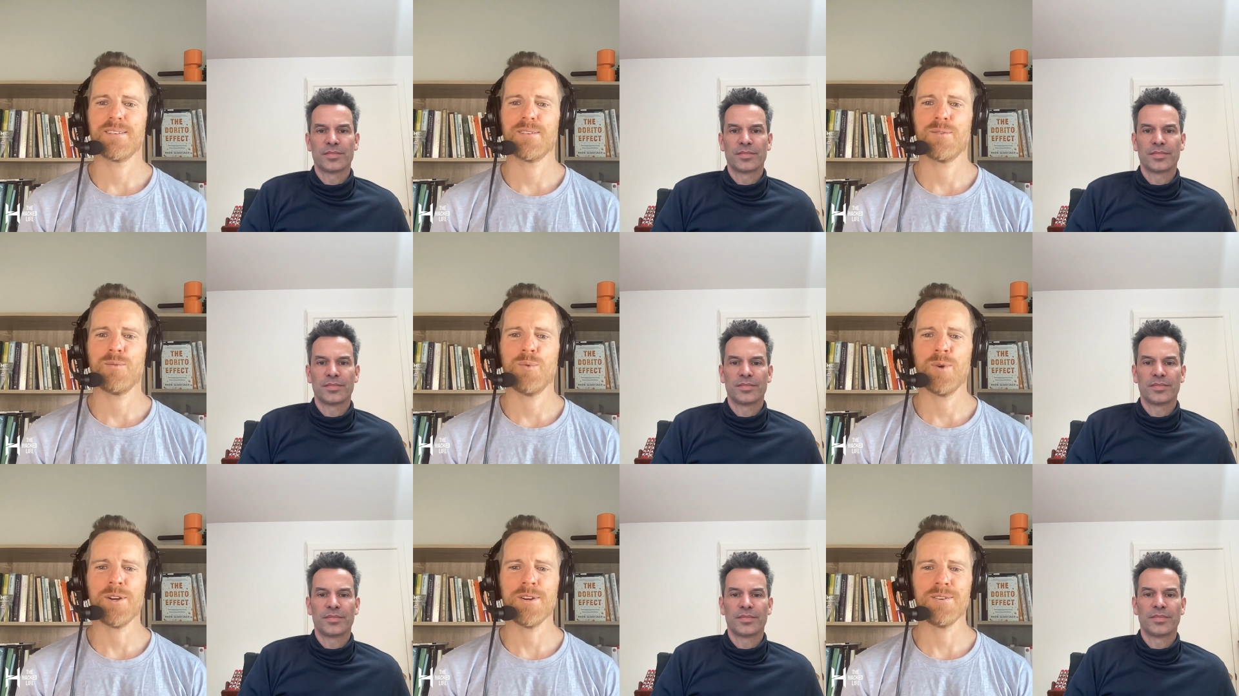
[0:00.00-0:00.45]

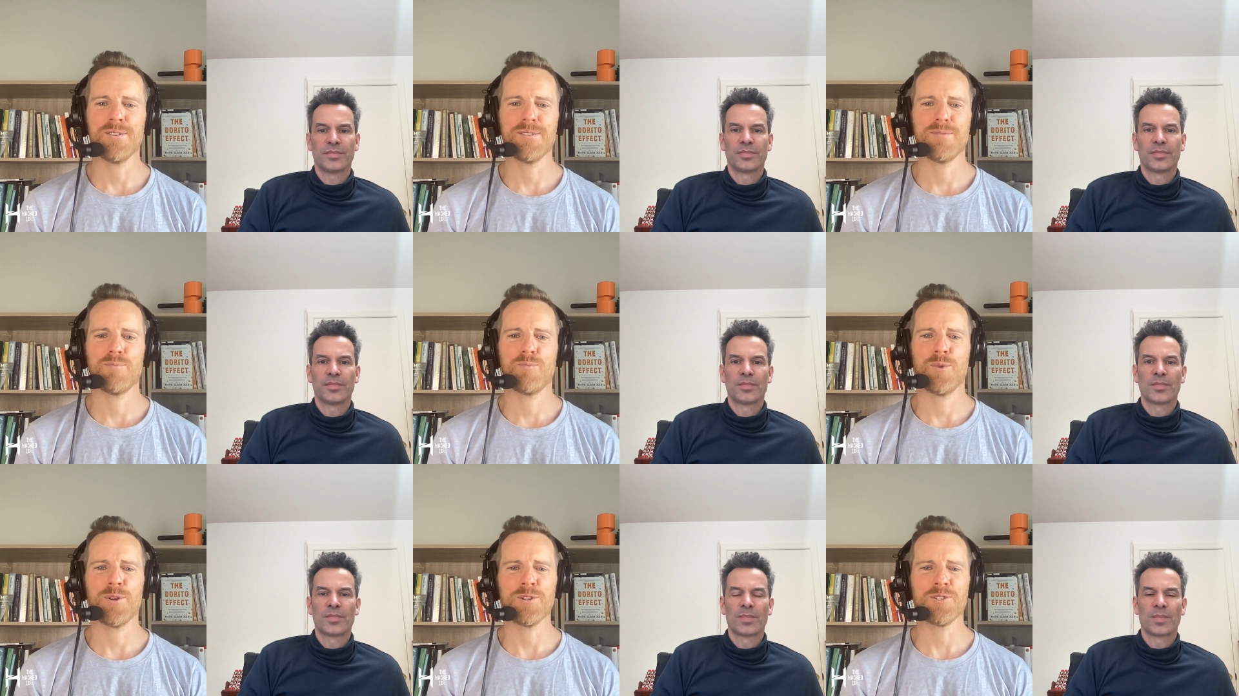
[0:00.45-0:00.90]
Speaker 1: what are
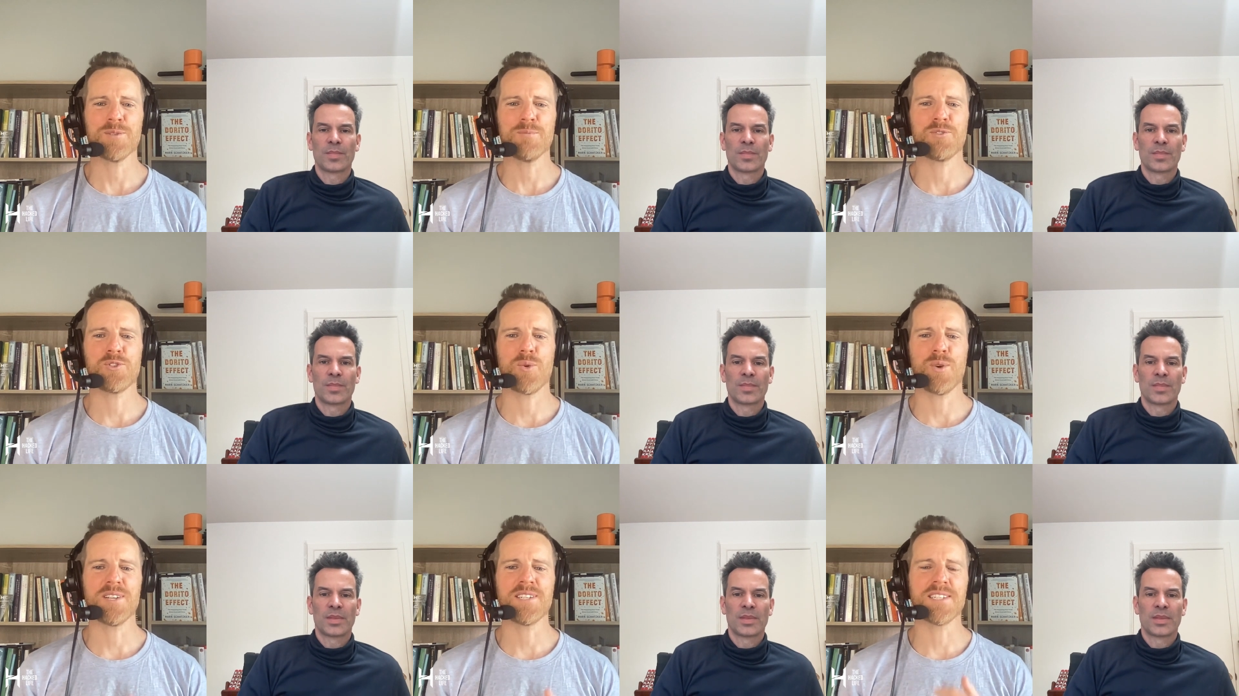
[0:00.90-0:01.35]
what are some
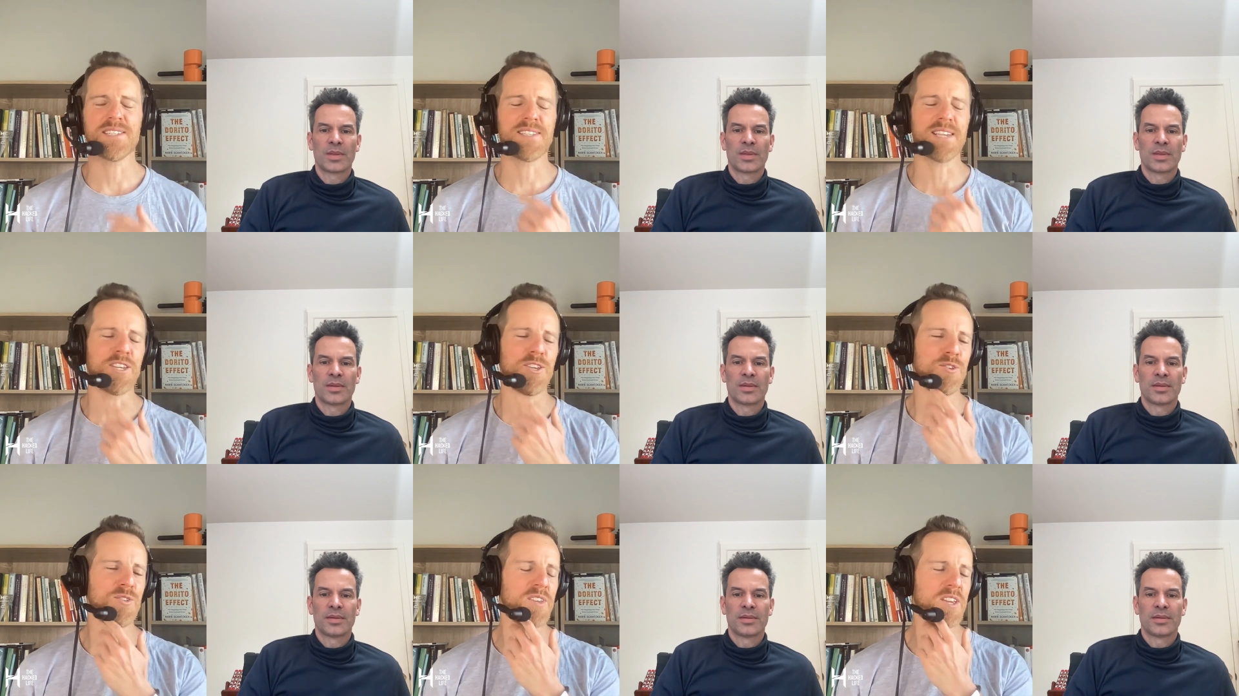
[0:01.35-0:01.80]
choices
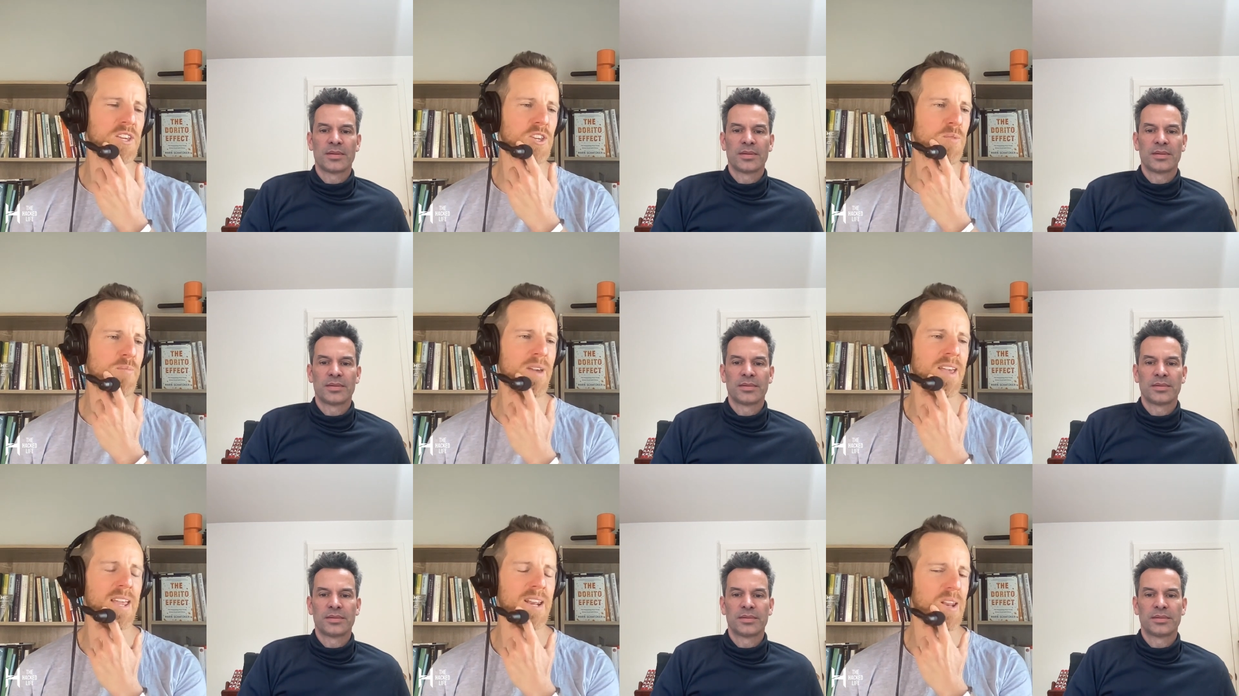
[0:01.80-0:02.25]
that you think you
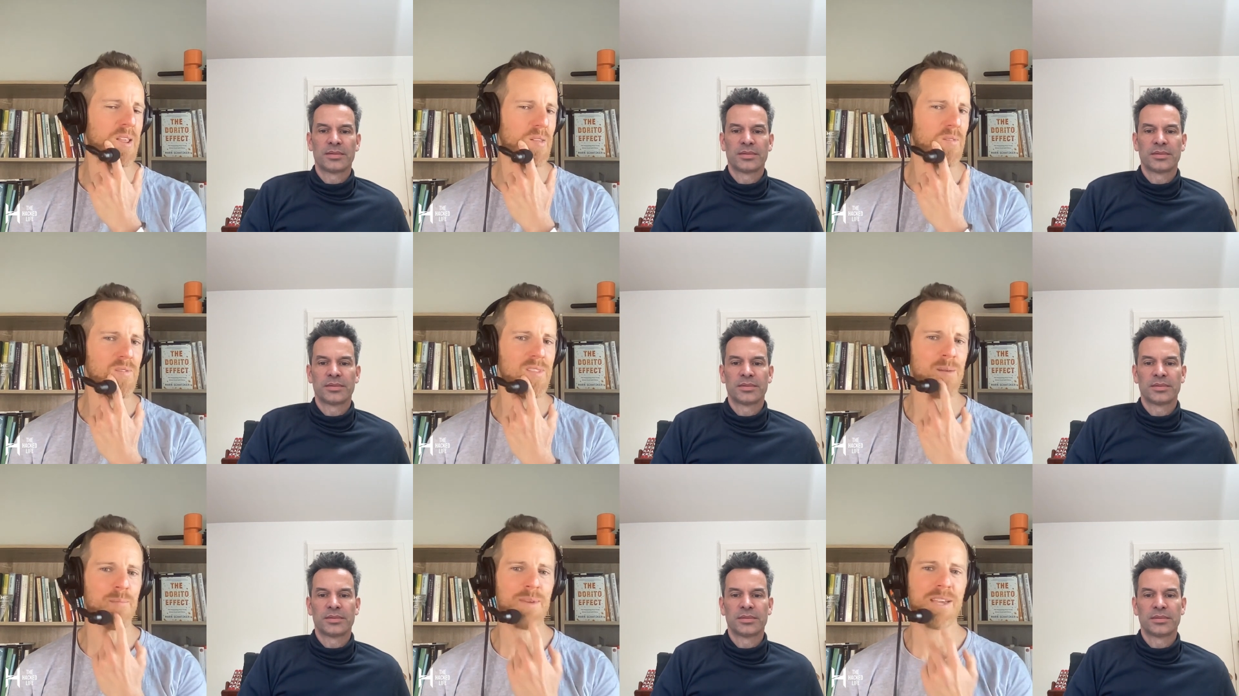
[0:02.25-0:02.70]
made
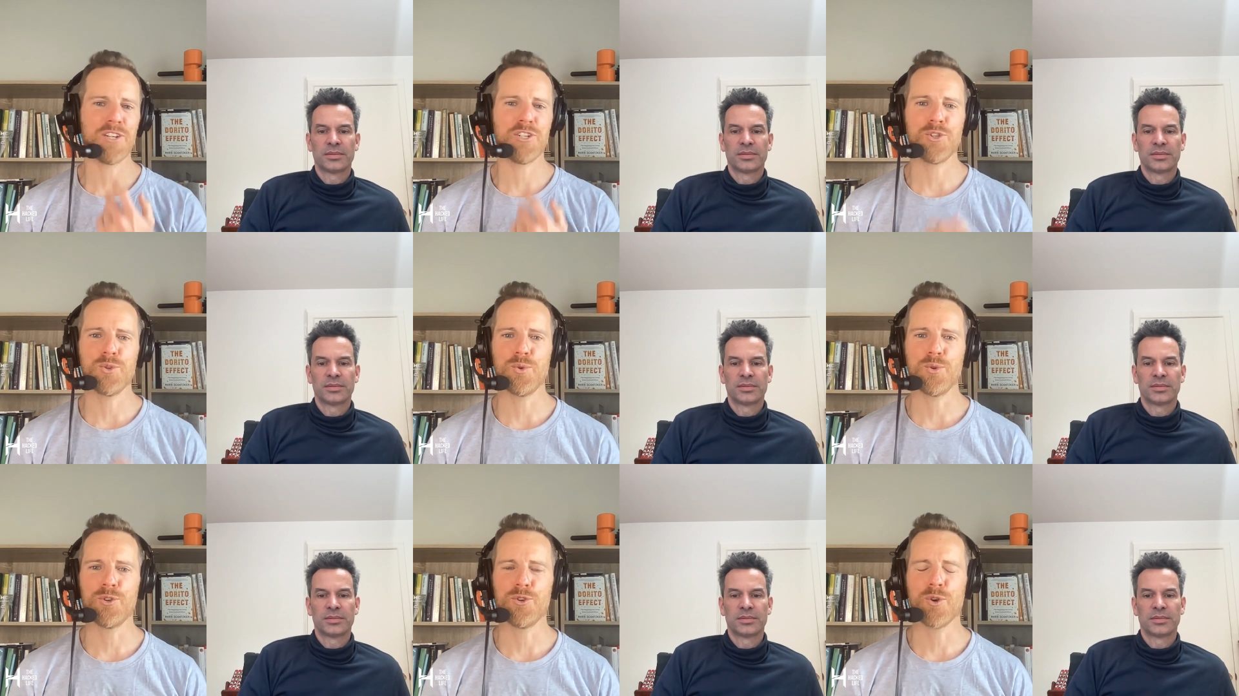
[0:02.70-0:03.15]
that made you
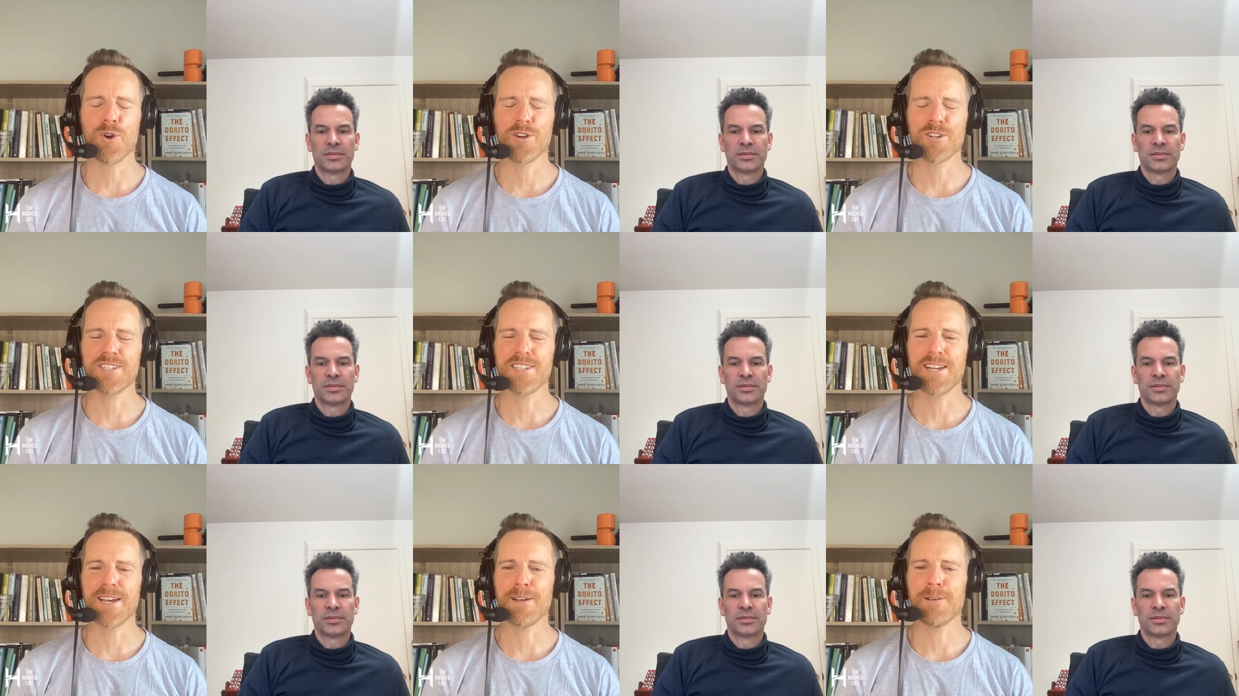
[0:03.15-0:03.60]
who you are
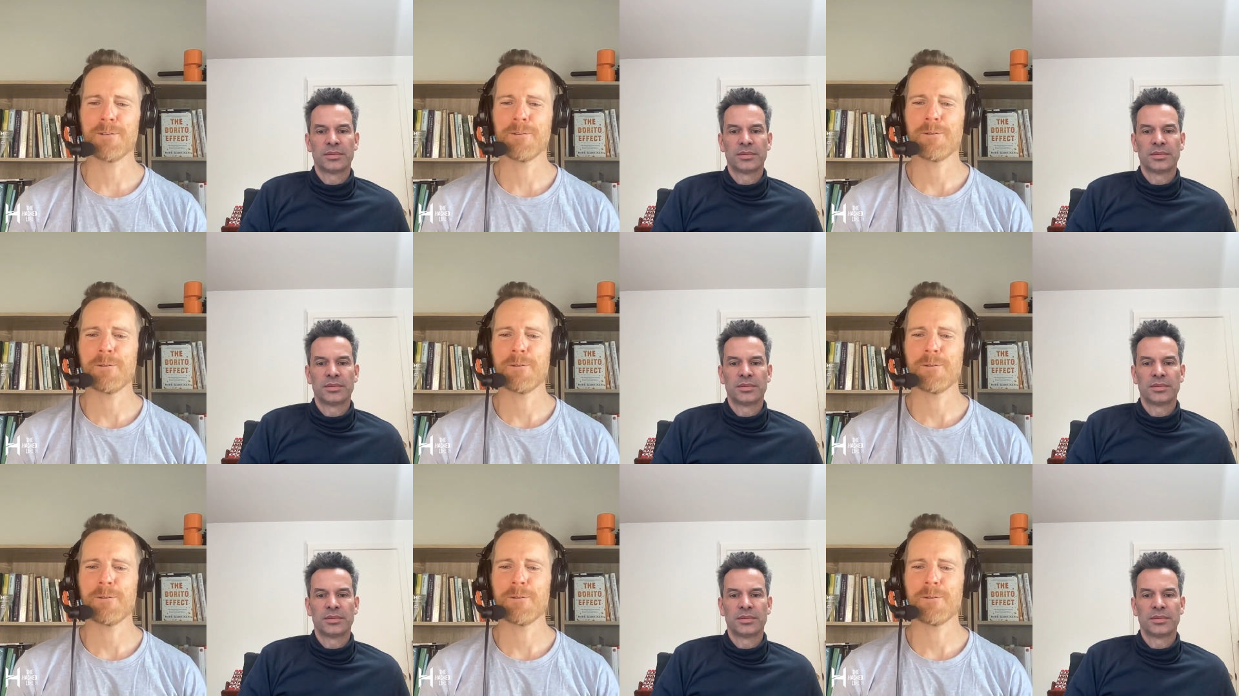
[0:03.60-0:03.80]
today?